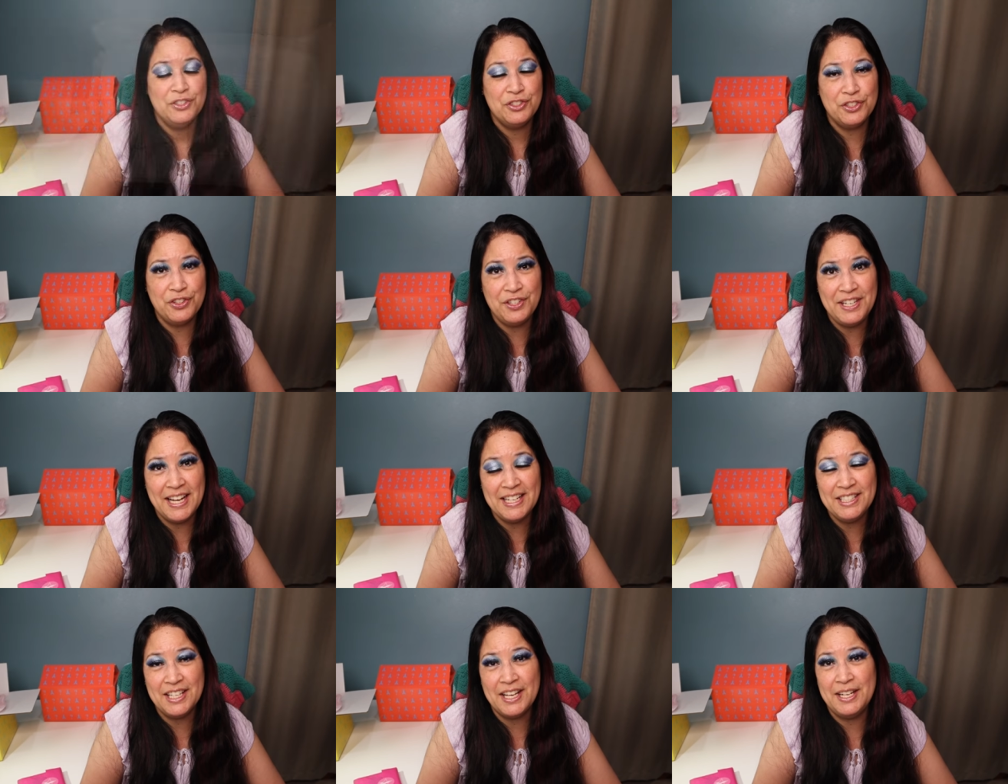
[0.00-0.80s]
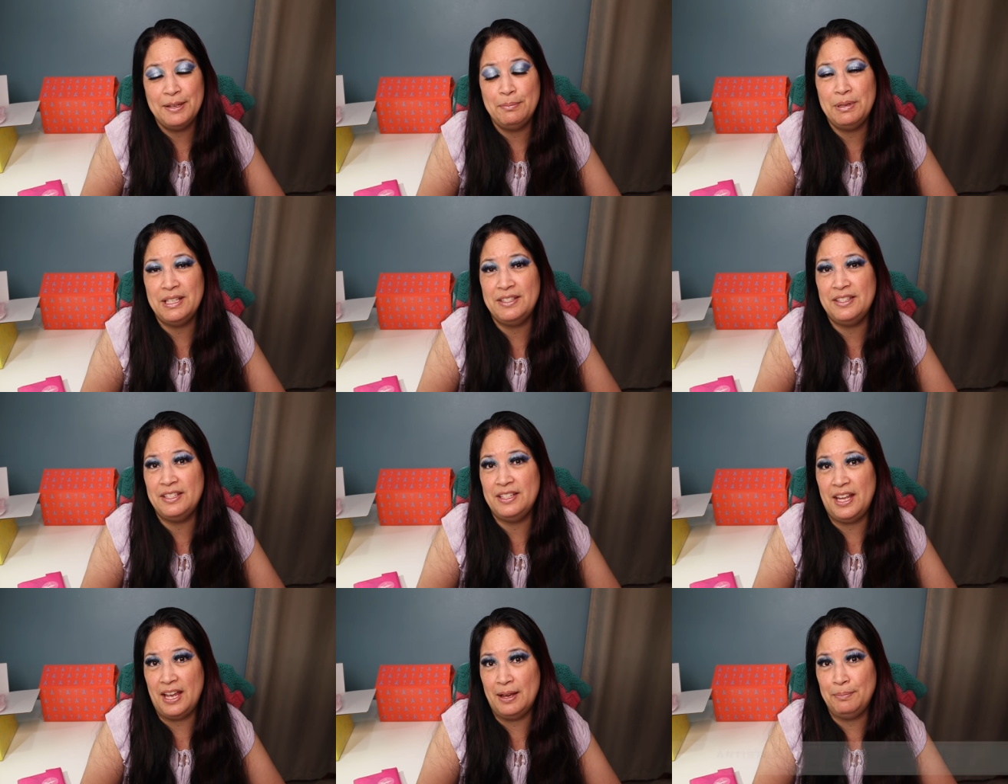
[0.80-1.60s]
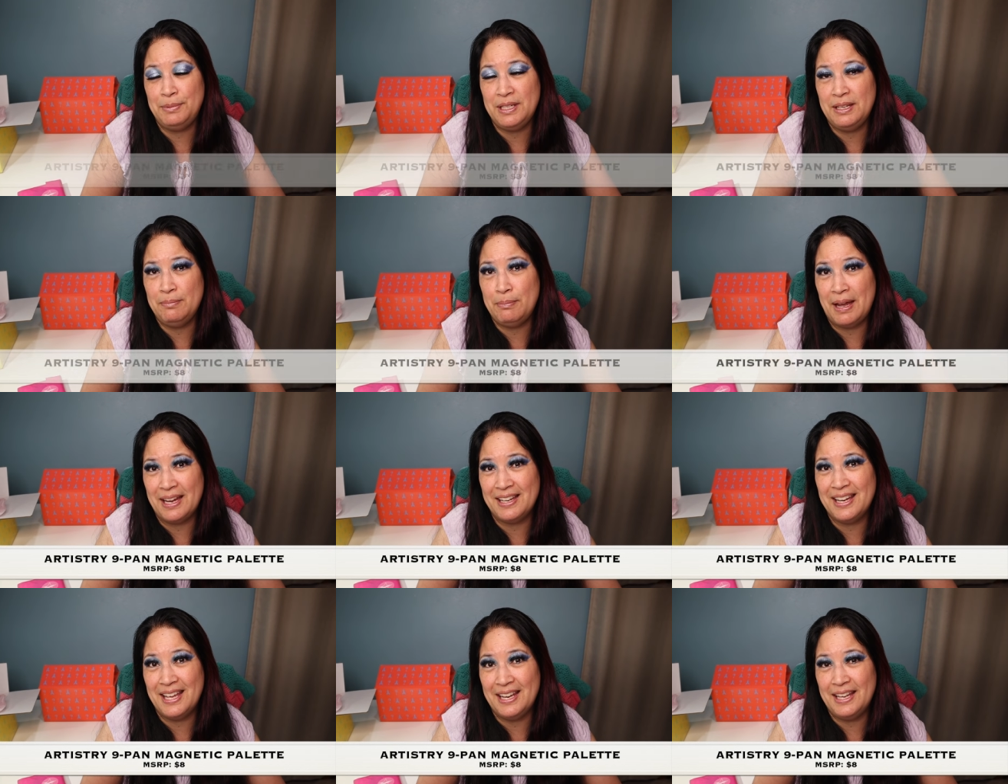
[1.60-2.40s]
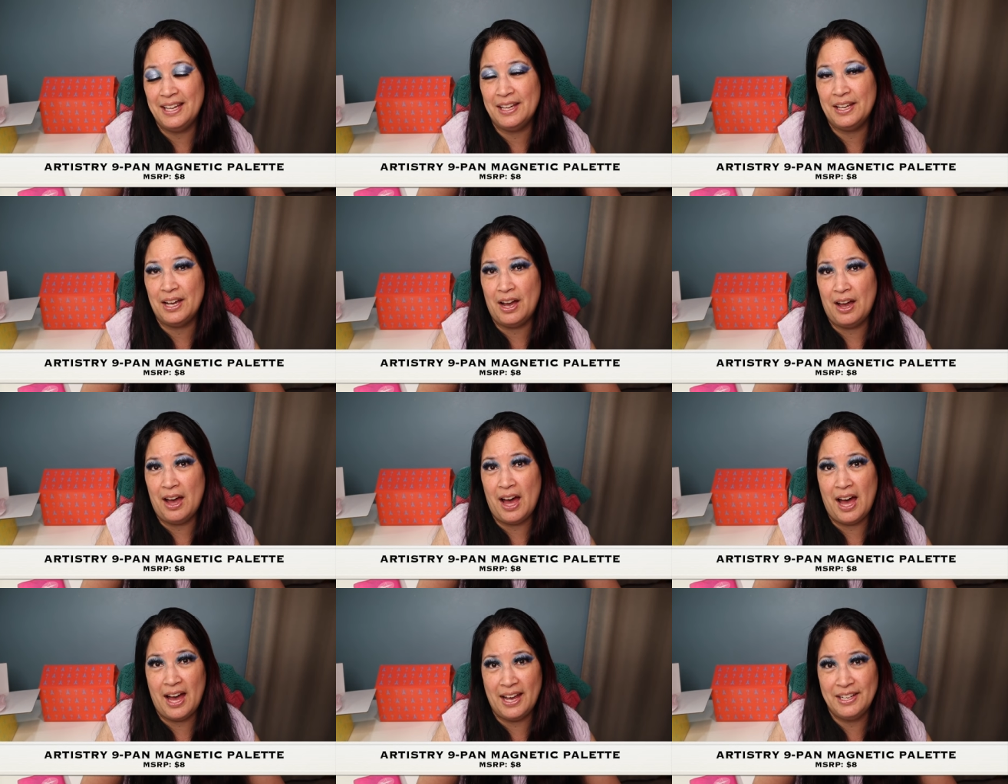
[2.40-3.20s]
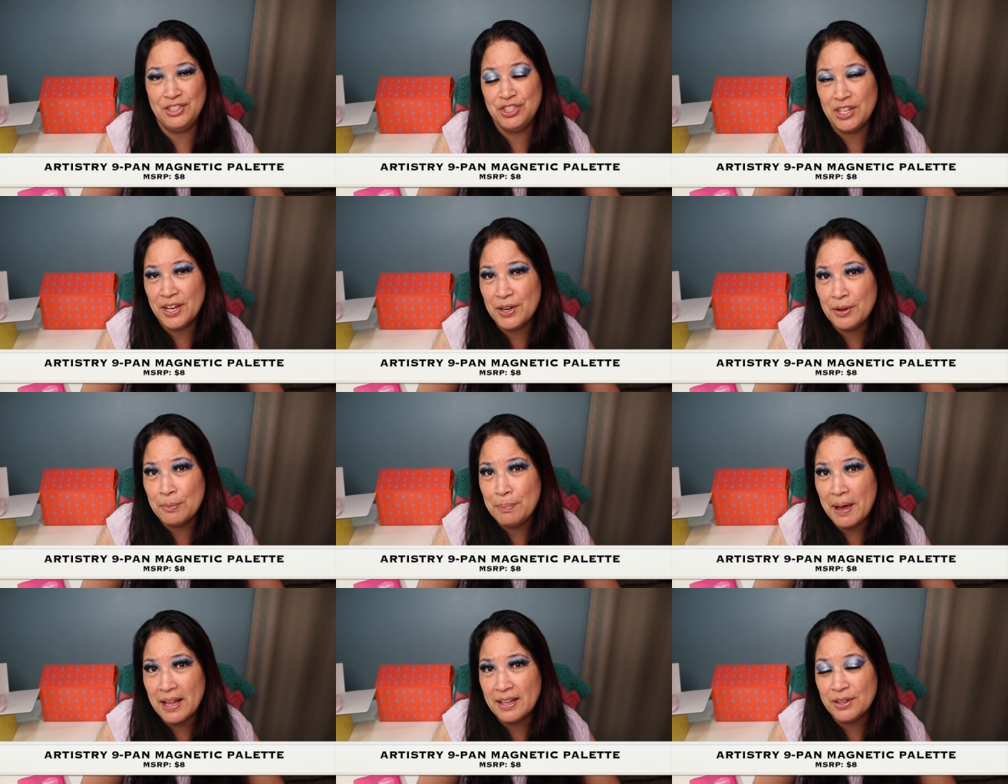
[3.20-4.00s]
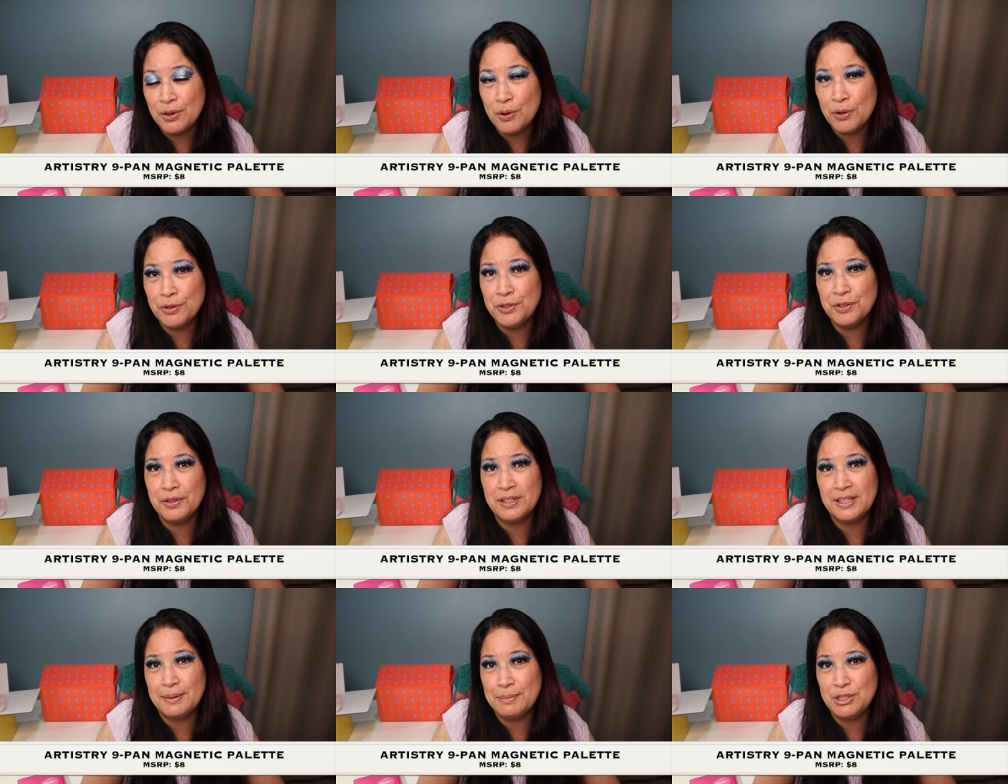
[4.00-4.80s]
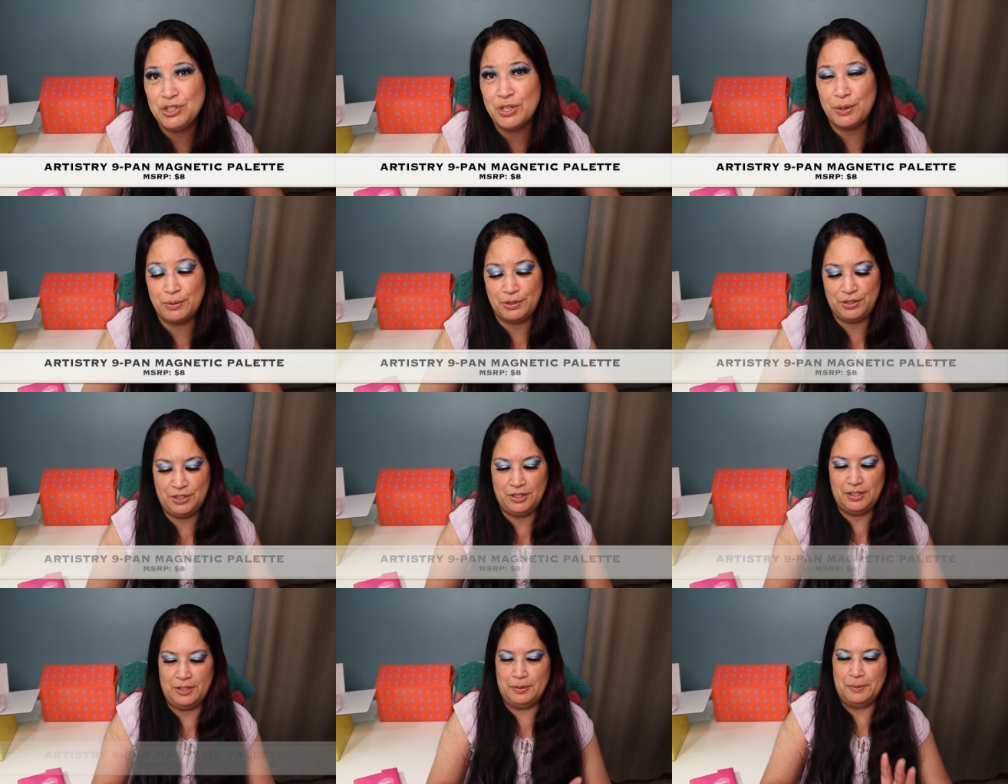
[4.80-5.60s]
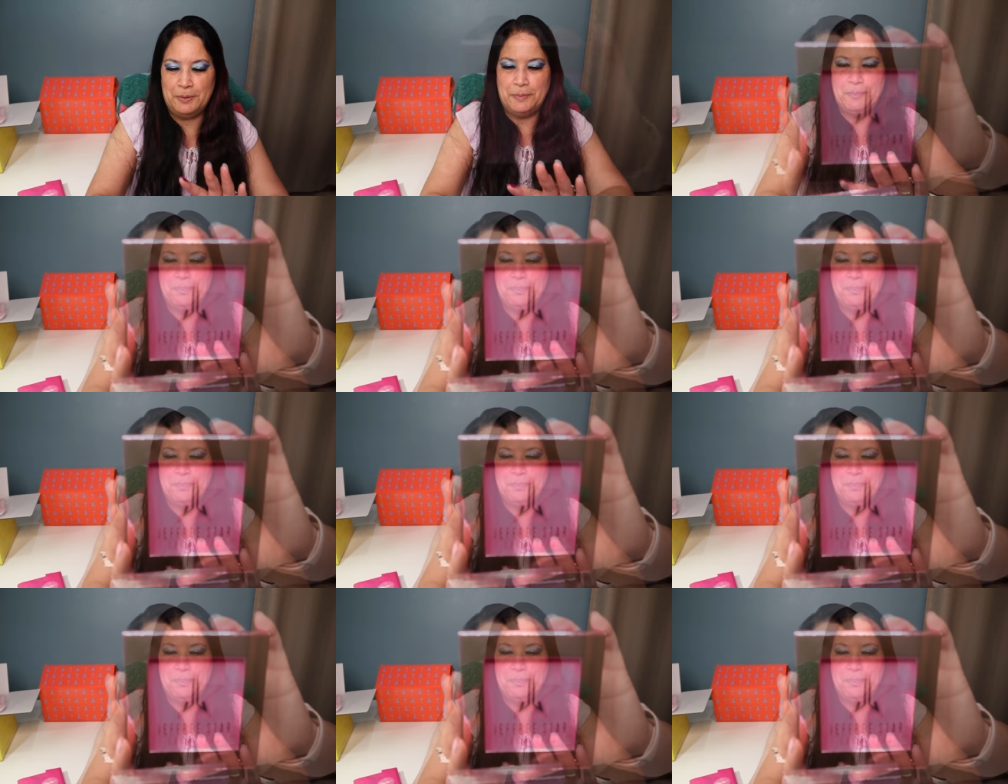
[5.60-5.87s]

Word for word: So the next item is an empty magnetic eyeshadow palette holder, and let me show it to you.